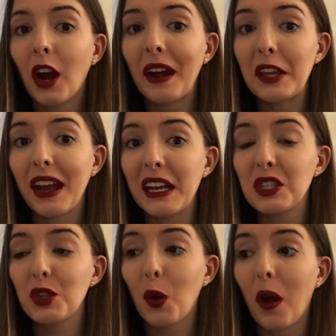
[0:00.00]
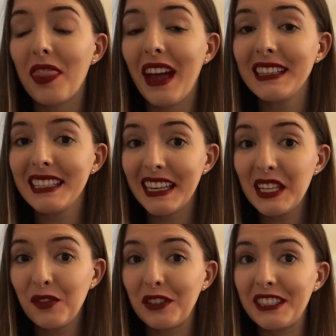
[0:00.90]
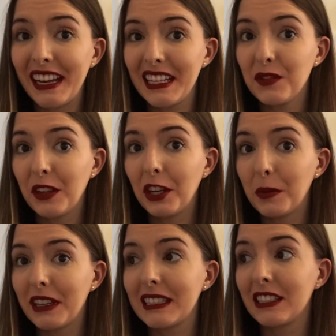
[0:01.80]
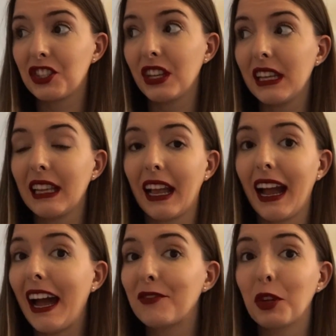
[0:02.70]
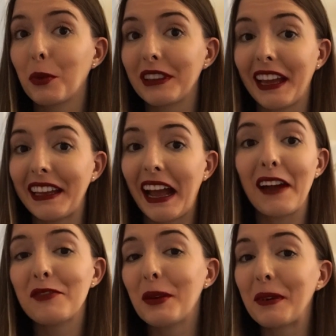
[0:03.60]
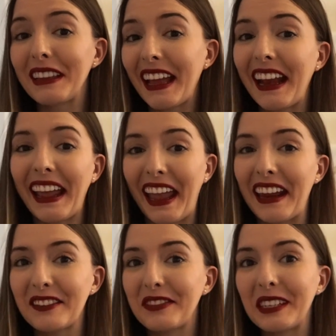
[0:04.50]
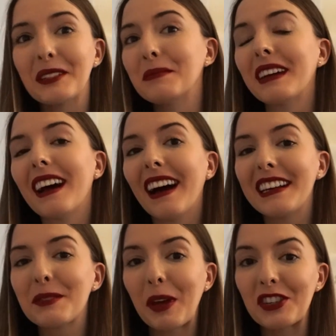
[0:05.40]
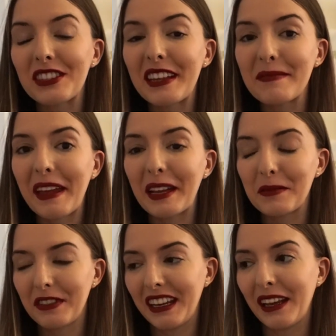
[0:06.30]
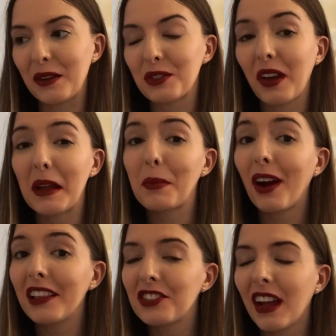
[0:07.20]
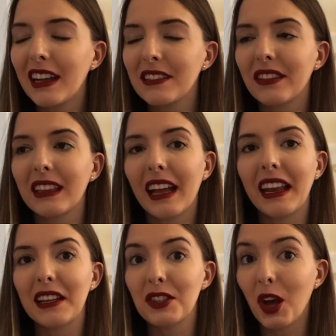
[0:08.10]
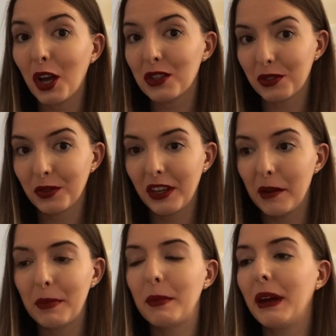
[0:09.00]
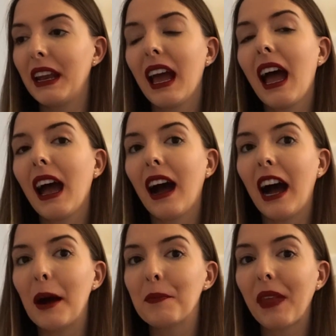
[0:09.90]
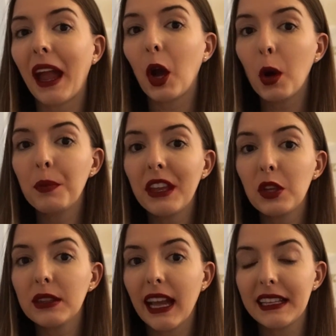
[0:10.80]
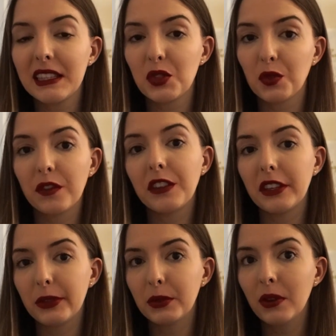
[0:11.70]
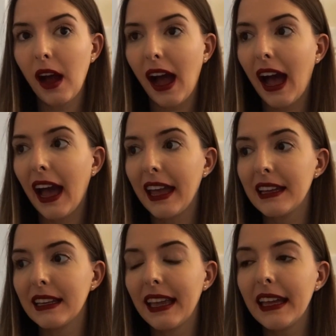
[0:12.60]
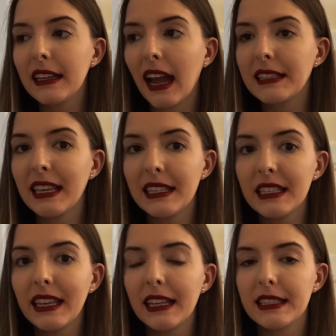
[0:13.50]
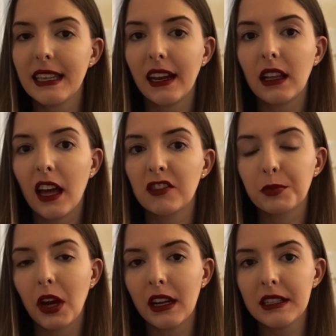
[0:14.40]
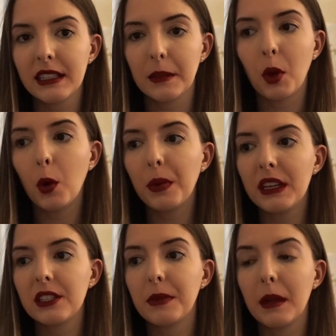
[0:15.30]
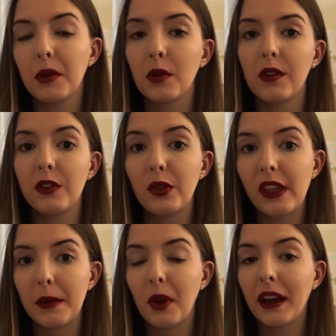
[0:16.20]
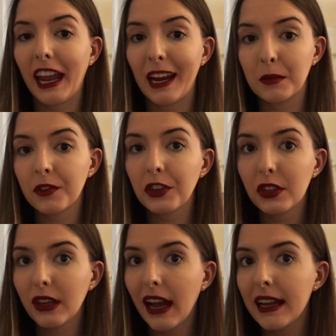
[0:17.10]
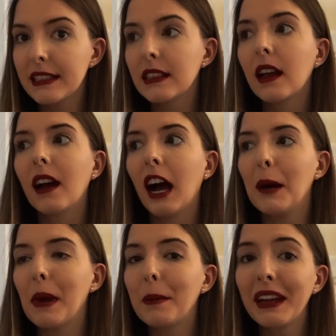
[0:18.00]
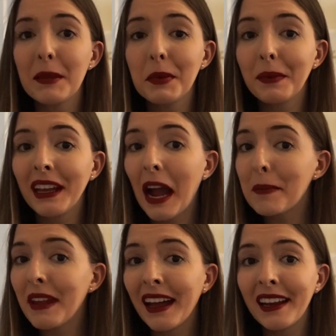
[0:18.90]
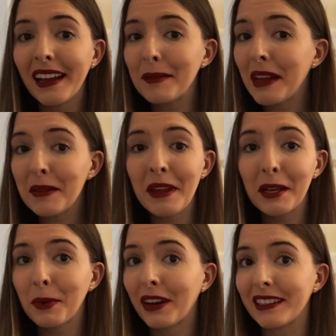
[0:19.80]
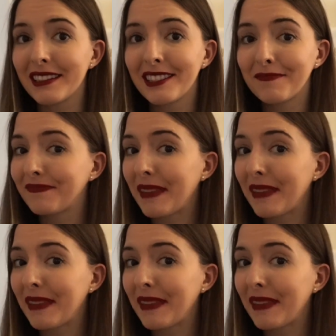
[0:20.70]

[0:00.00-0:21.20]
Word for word: All right, you guys, so that's it for today's video because legit, like I have no more light. I have no more light, I cannot film, especially a makeup video. So I apologize if the lighting is all screwed up, but um, I hope that you like this review. I get, I tend to get sent a lot of products and I'm hoping to be able to review them on camera for you guys. Um, but keep in mind, I'm not, I'm not a makeup artist.